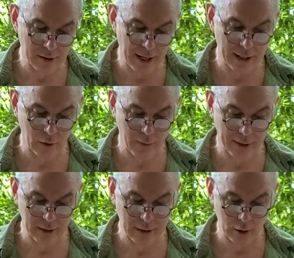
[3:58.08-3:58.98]
to that
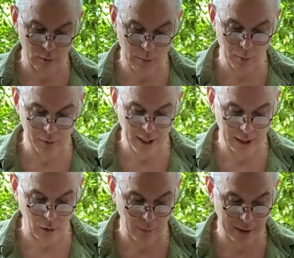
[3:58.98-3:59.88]
correctly, remembered
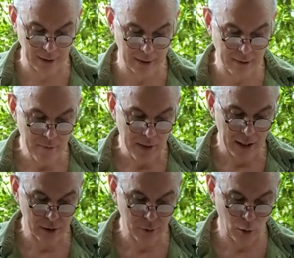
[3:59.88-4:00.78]
that correctly.
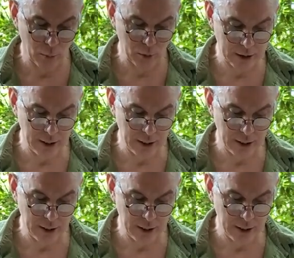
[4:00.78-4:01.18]
As formerly,